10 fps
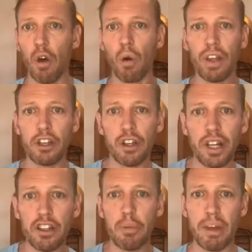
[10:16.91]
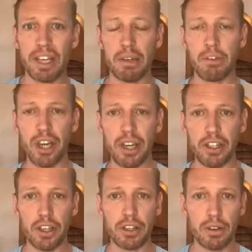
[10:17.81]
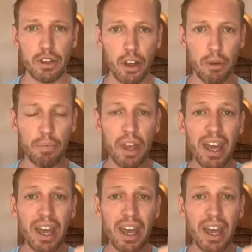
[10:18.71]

or that you need to make some changes. So